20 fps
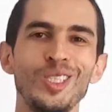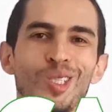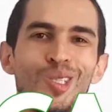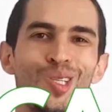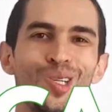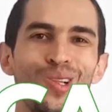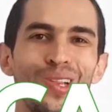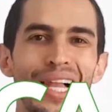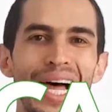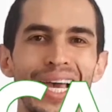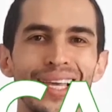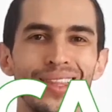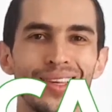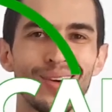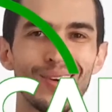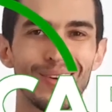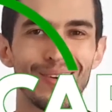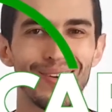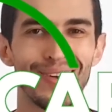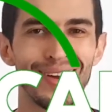to light
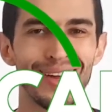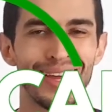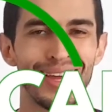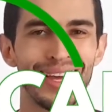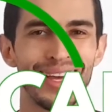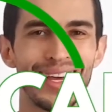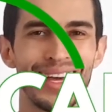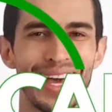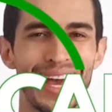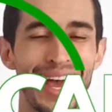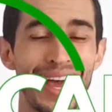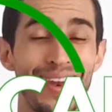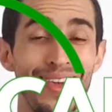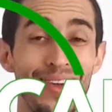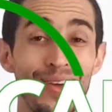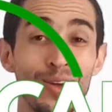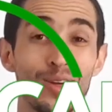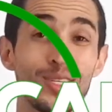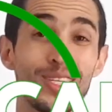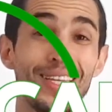care. And
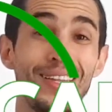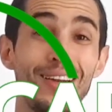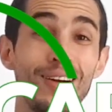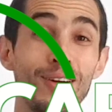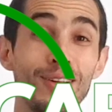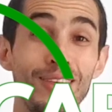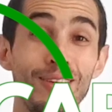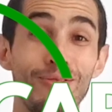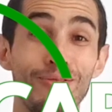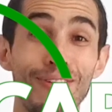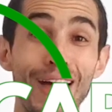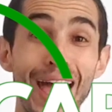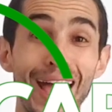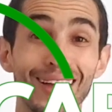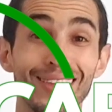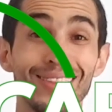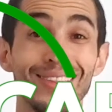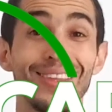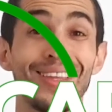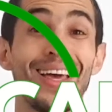here's a nerdy
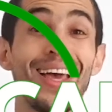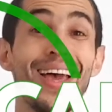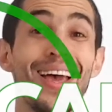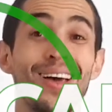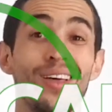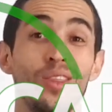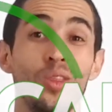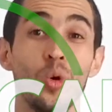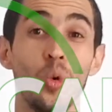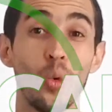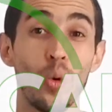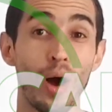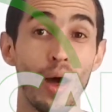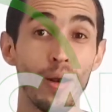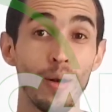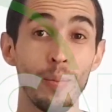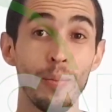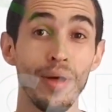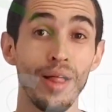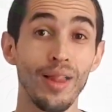fact. The
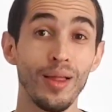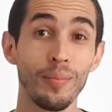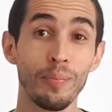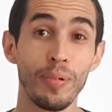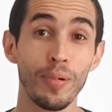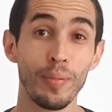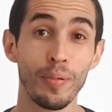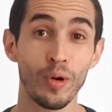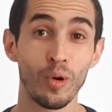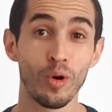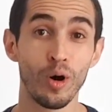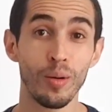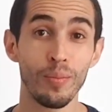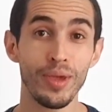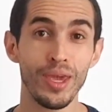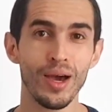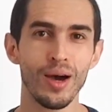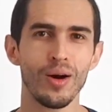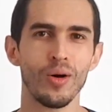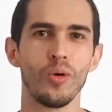watermelon
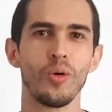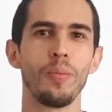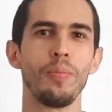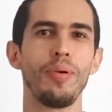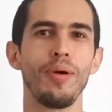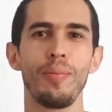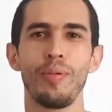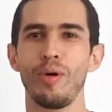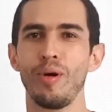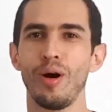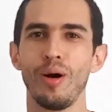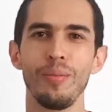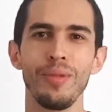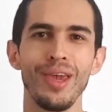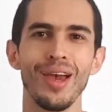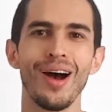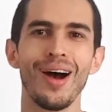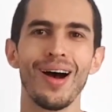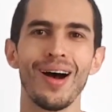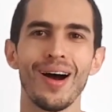peperomia or
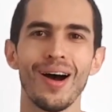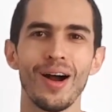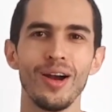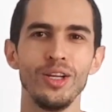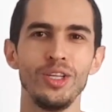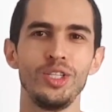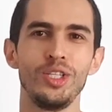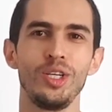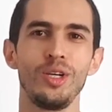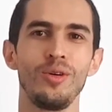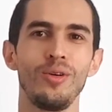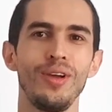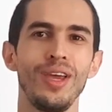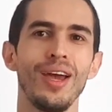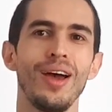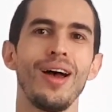Peperomia argyria